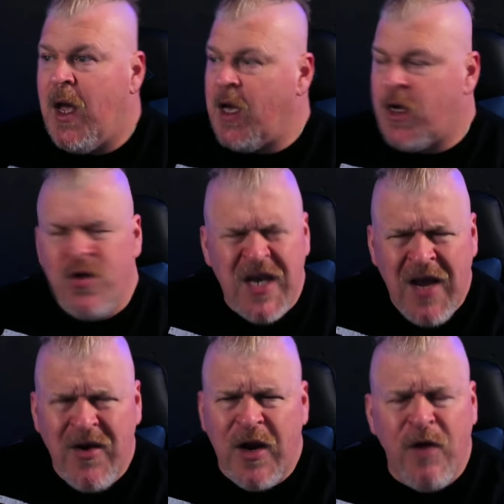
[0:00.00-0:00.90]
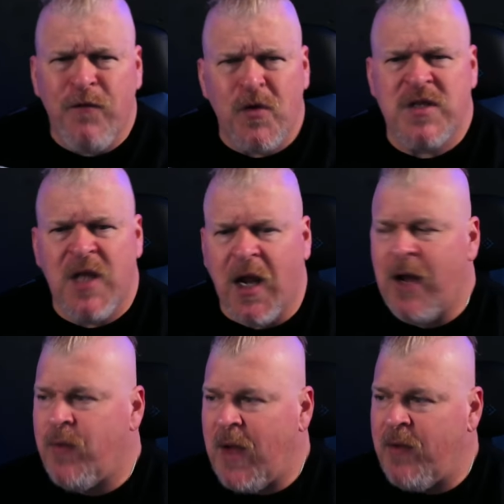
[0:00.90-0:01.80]
Uh, go check out Air Force Lunk.
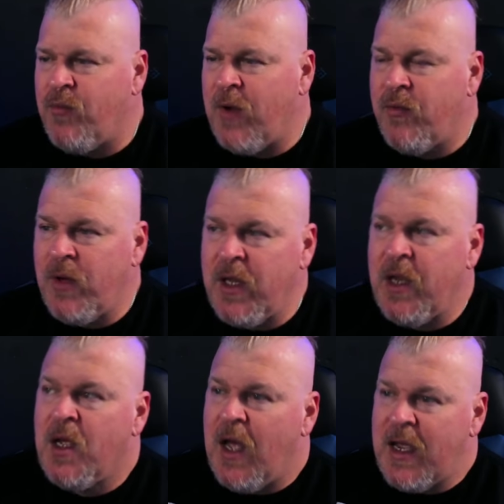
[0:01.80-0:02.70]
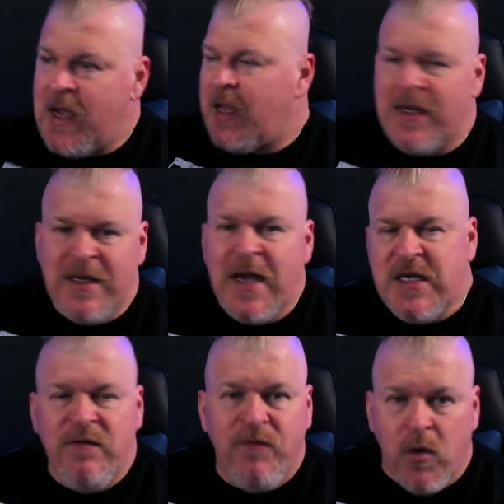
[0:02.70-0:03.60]
I, I, I really, again, like a
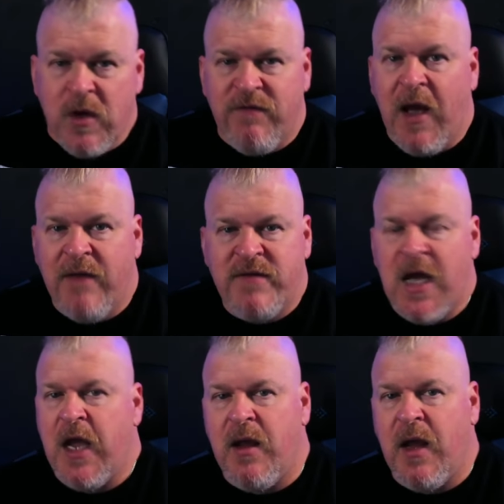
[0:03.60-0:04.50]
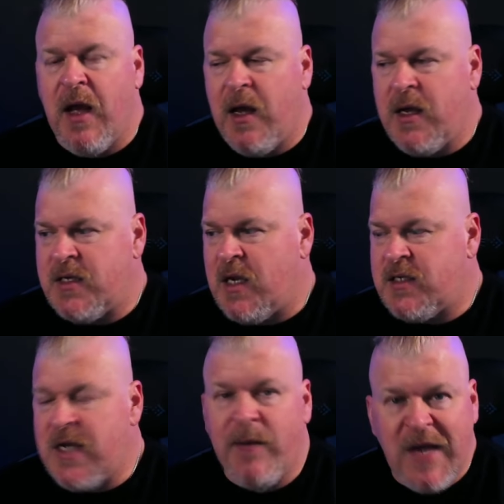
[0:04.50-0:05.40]
1945 type, uh,
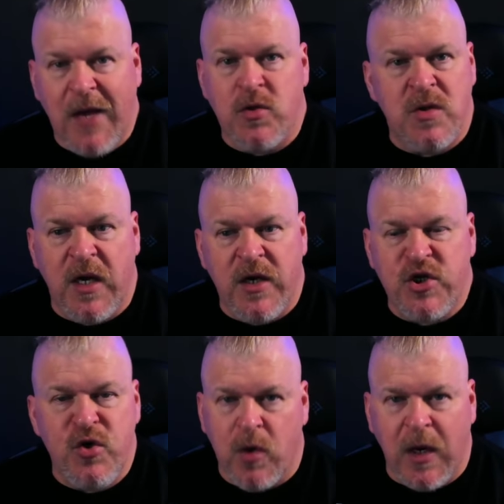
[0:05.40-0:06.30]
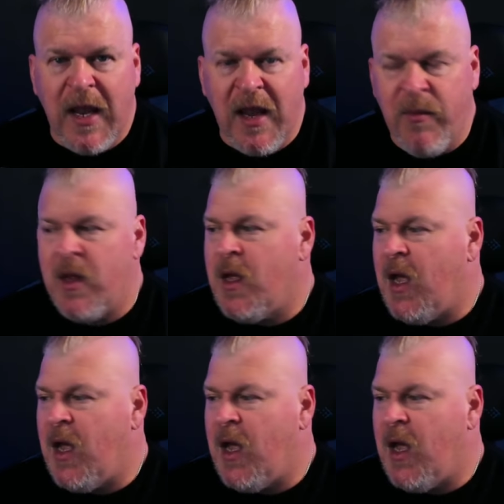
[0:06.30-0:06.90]
top down uh, shooter game.